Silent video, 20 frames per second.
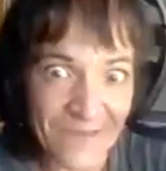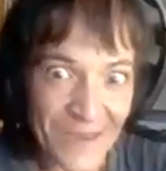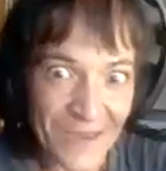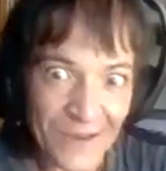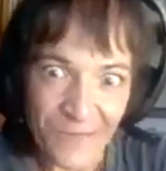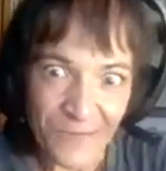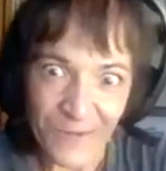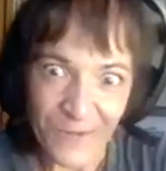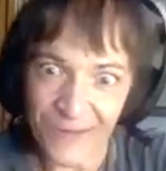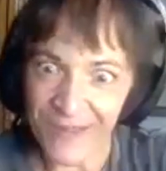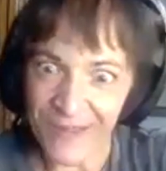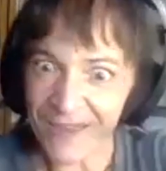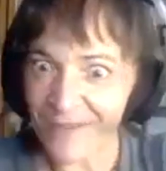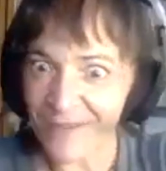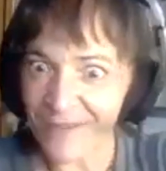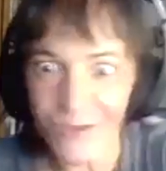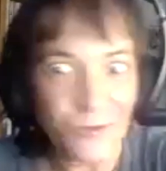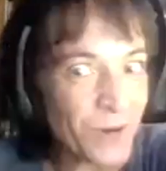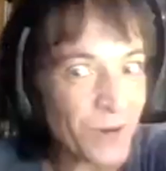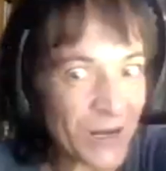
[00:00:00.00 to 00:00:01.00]
where like
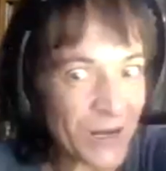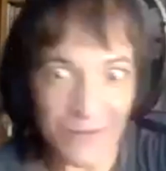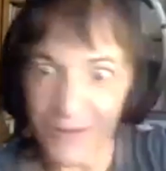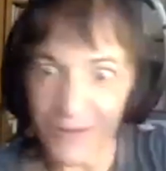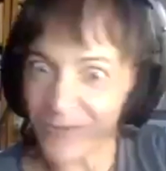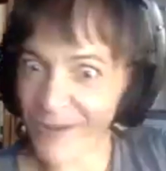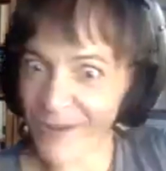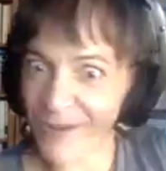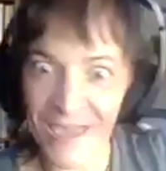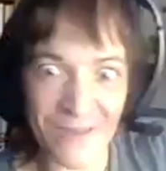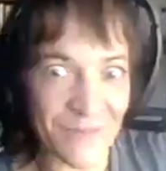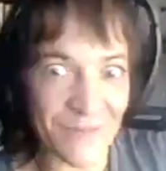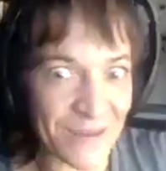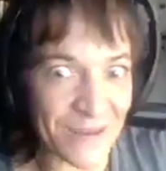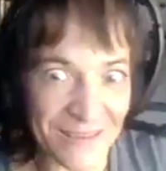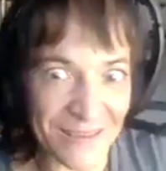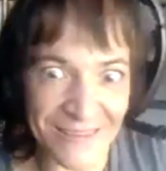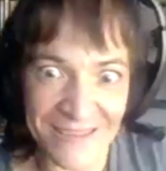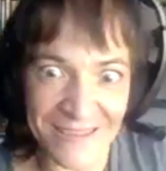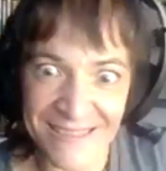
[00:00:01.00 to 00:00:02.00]
20 people came
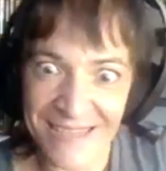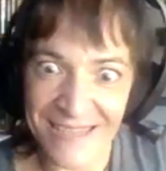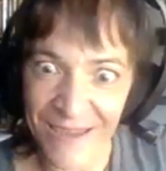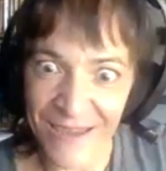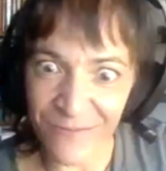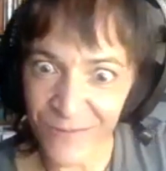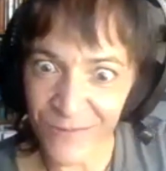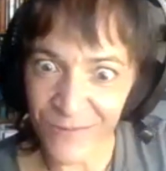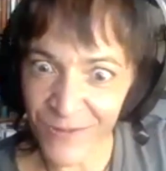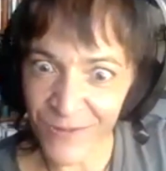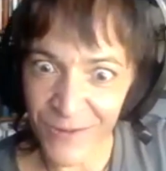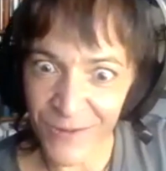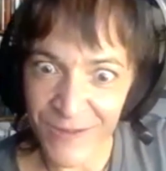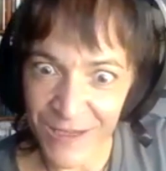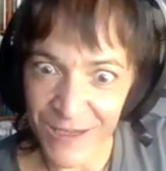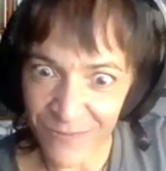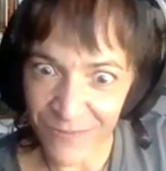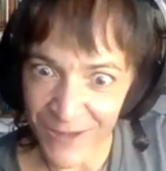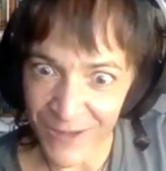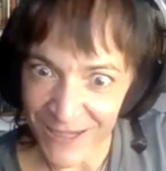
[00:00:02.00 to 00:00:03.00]
in the same
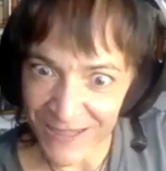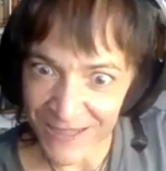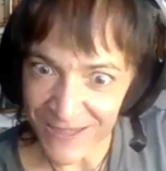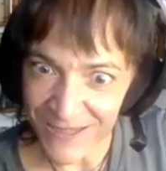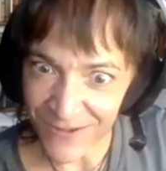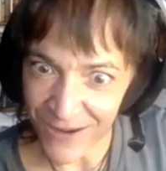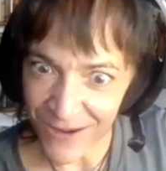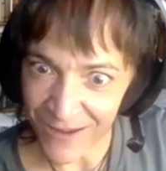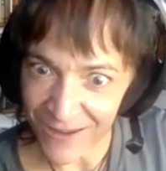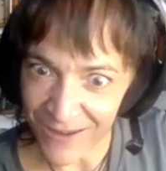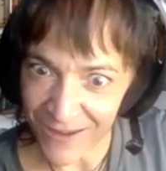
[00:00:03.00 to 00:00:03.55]
15 minutes, right?